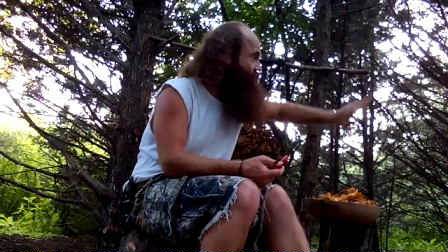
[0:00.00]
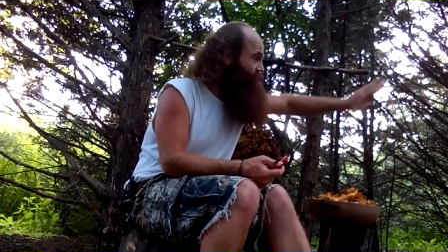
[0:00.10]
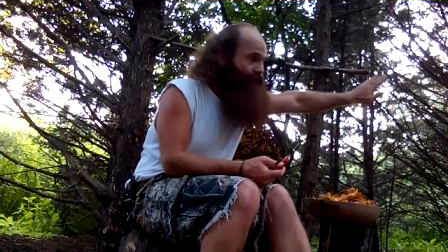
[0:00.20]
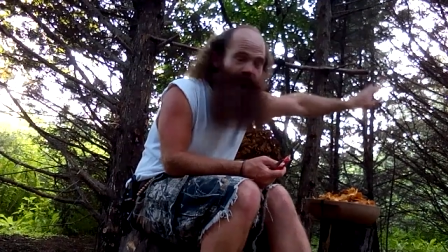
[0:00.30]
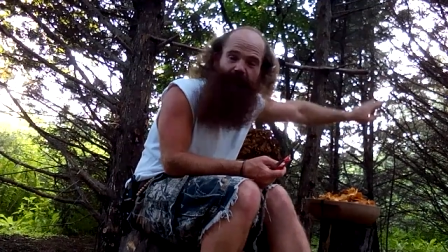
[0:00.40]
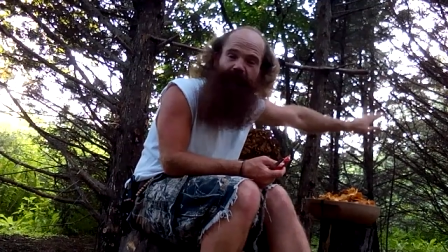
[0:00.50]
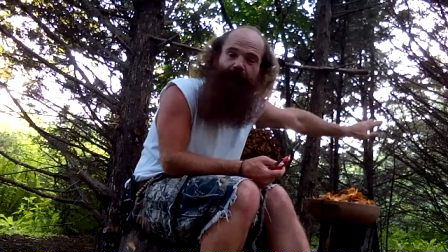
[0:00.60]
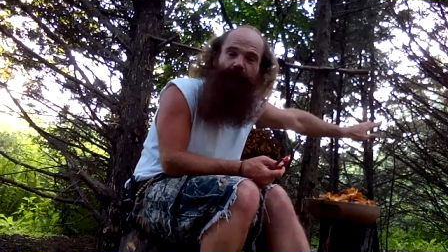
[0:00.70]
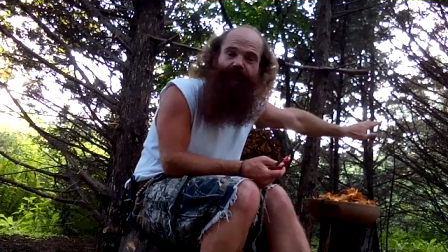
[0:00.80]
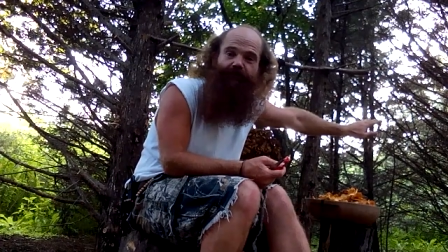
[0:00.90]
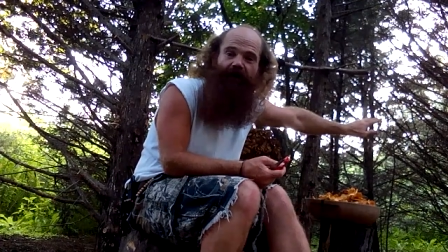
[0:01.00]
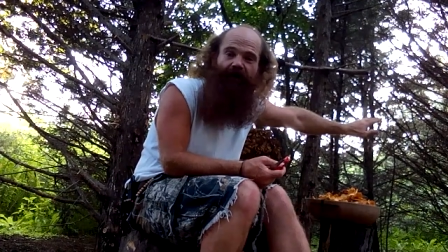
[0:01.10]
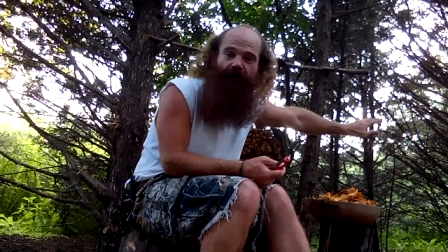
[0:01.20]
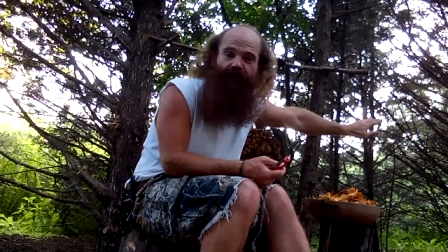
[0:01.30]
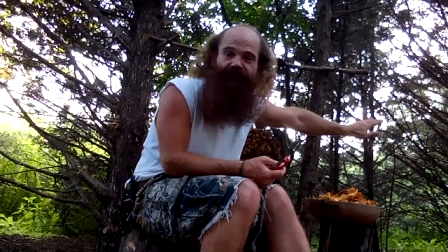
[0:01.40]
You know, and then you put them in a
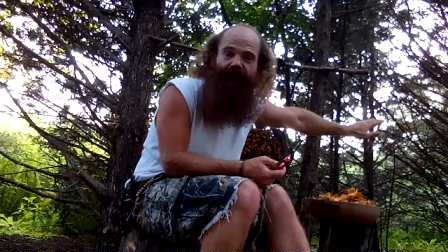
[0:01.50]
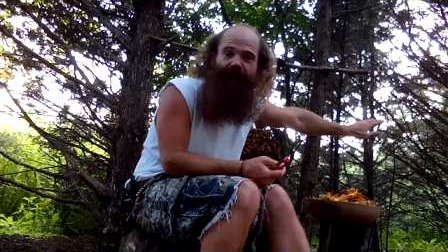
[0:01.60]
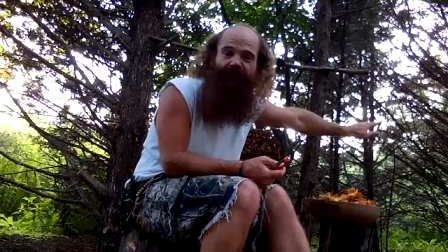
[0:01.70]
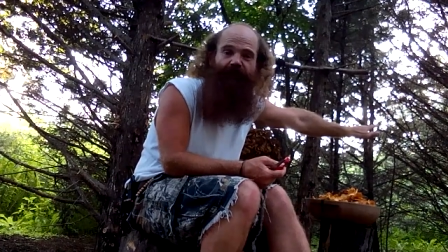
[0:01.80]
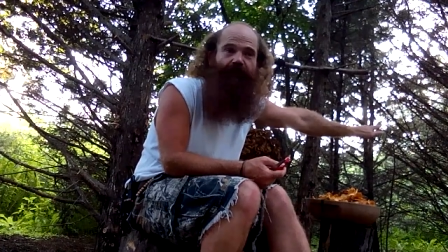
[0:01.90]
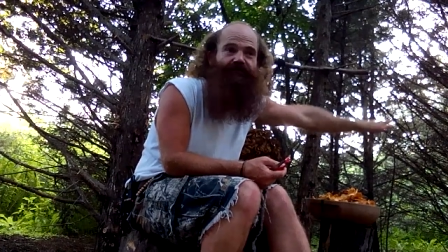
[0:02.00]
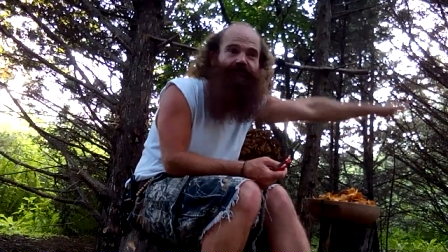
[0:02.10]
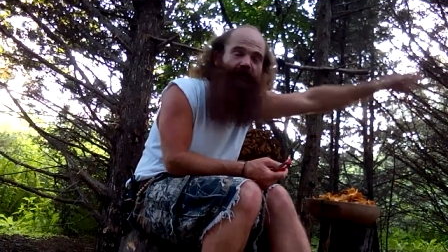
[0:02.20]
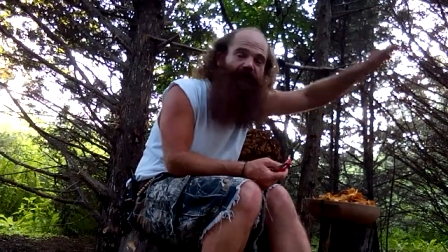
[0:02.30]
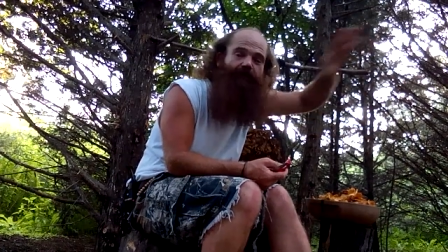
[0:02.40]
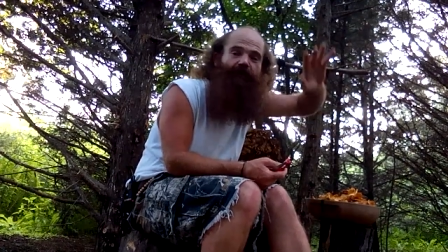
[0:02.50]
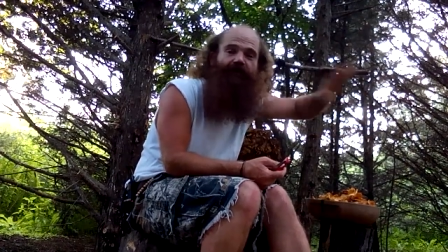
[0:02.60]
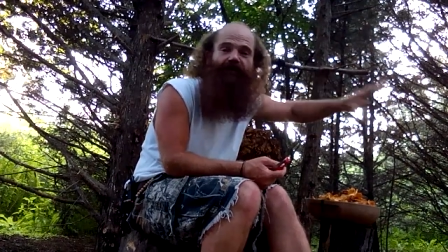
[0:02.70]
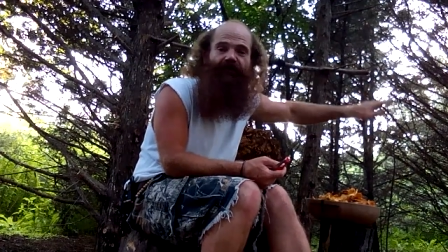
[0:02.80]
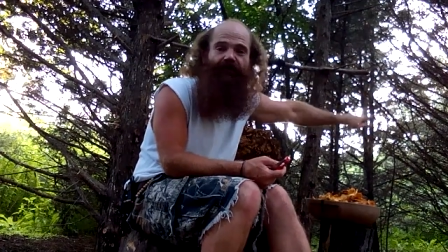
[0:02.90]
mulch pile or something, or spread
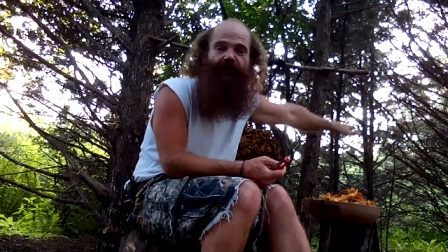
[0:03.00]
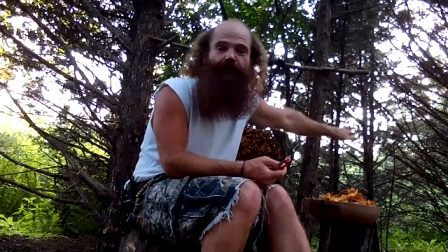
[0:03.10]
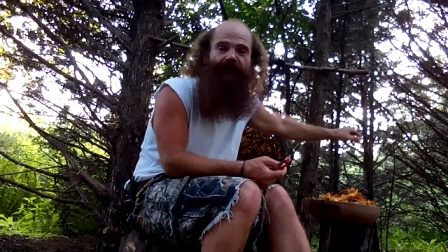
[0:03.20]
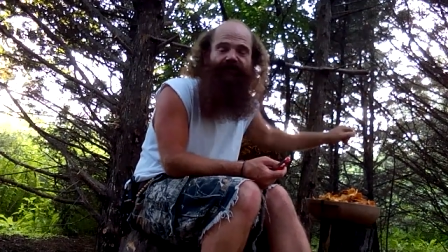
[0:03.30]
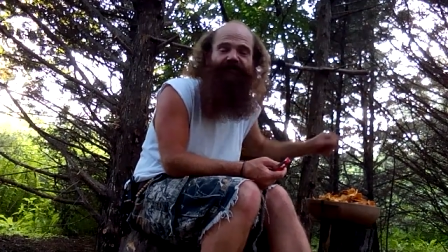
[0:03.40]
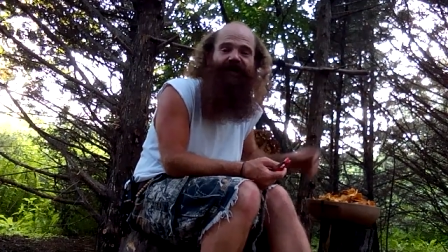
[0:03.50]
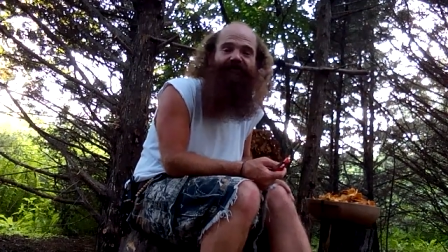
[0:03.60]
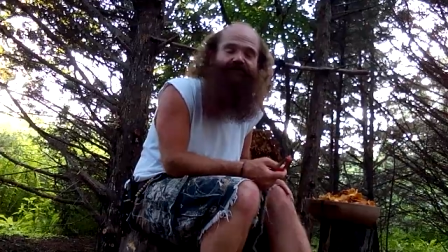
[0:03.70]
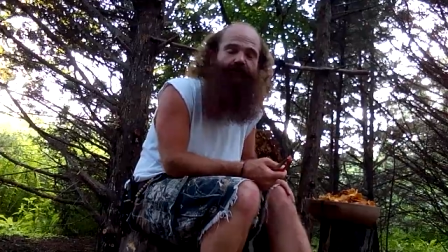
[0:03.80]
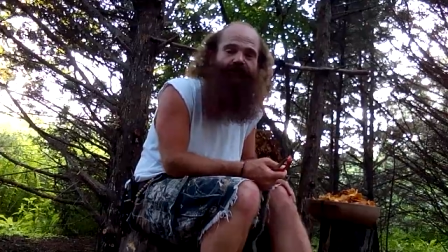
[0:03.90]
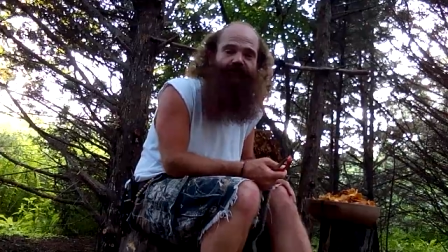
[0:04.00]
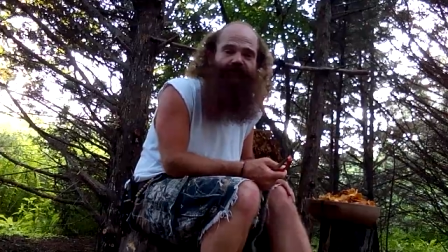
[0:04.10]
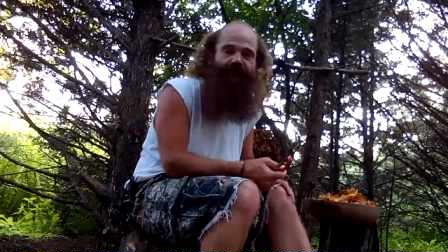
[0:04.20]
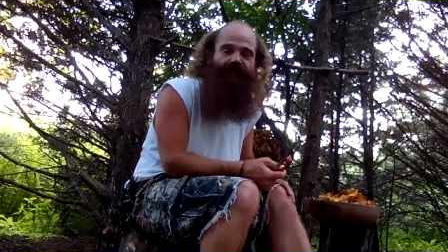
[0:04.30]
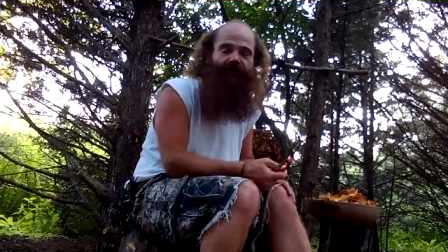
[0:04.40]
them around another place that has oak
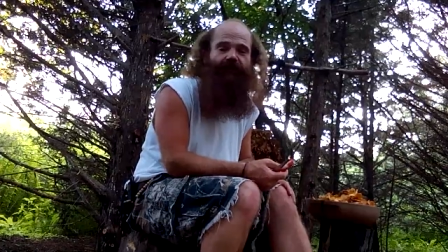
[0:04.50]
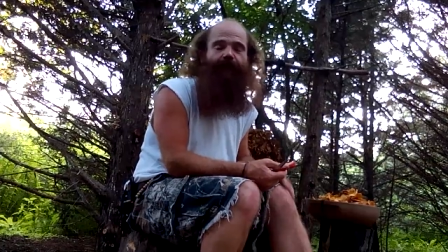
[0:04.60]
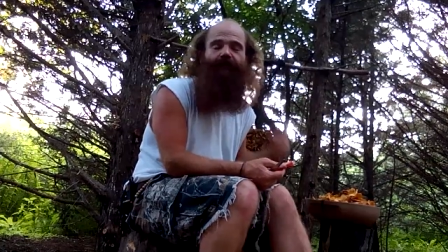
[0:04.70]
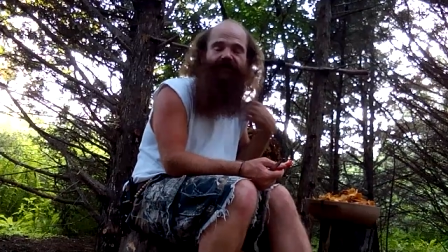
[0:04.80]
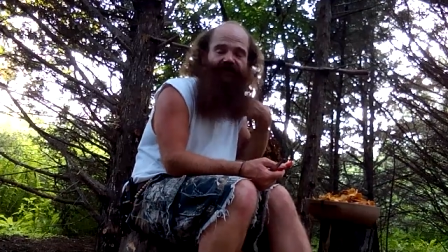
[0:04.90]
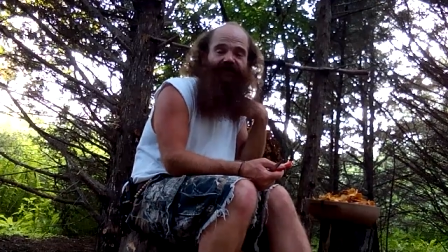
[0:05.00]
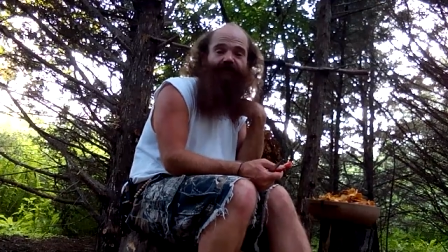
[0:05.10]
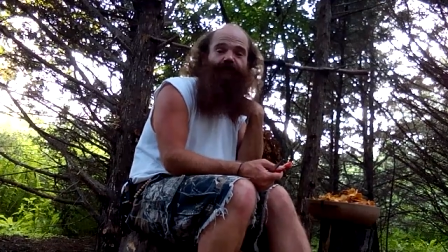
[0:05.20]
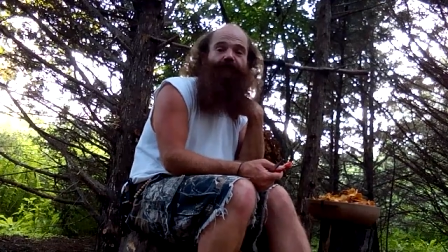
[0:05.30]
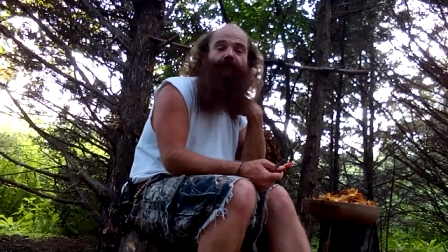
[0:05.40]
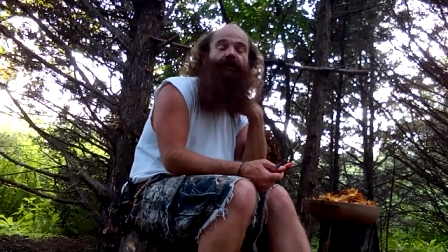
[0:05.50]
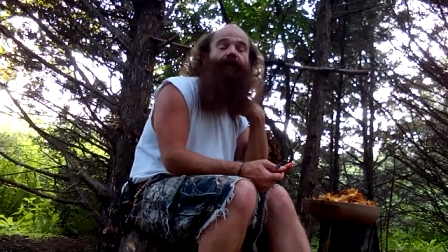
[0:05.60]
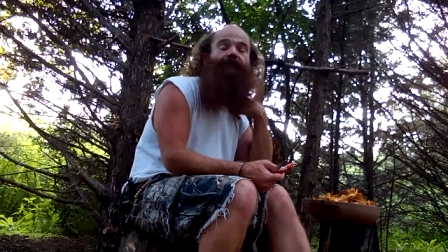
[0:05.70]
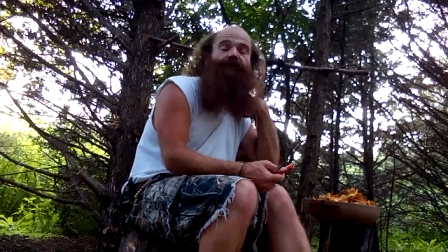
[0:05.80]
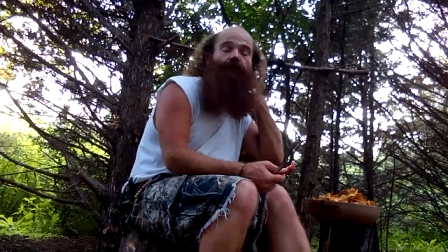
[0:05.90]
trees, because that's what they're
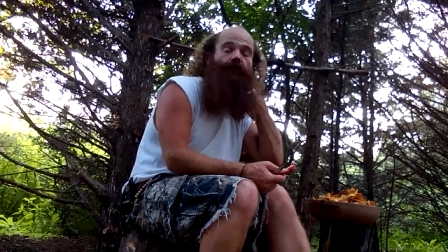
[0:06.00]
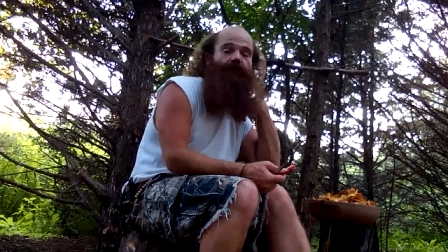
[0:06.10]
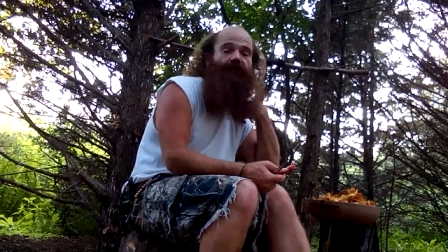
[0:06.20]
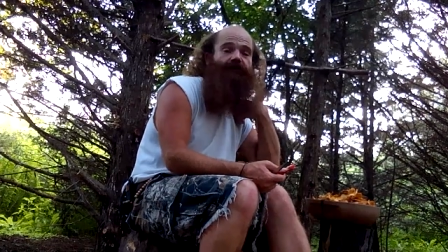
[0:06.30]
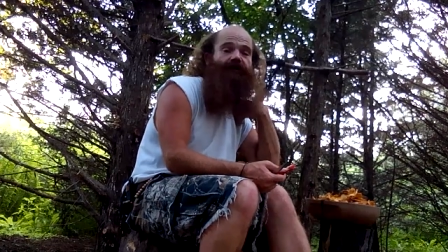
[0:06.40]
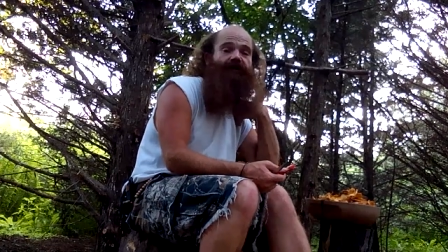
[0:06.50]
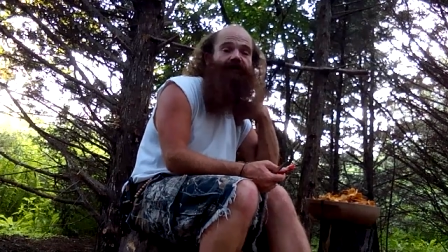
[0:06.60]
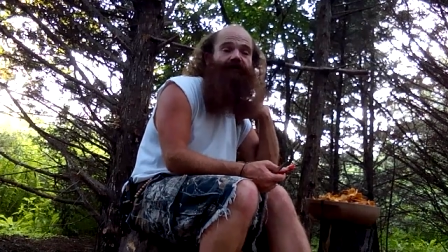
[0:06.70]
predominantly grow around.